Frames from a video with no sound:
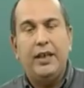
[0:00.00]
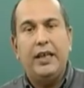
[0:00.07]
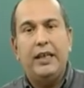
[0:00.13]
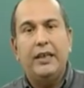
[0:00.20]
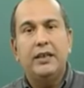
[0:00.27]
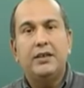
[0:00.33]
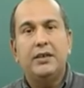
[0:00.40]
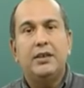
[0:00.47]

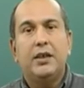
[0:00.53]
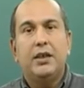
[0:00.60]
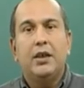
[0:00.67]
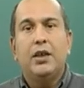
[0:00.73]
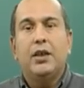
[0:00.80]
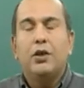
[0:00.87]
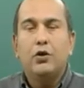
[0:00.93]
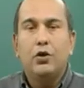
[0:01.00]
is
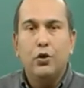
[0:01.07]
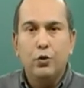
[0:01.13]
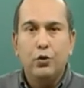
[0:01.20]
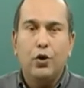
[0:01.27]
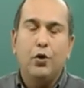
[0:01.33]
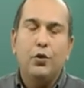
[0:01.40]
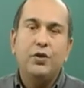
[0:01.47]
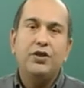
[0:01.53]

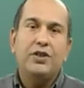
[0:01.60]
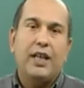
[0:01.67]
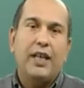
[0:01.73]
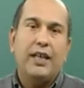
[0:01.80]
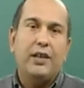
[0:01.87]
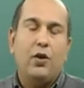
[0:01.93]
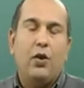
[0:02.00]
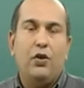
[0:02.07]
glucose and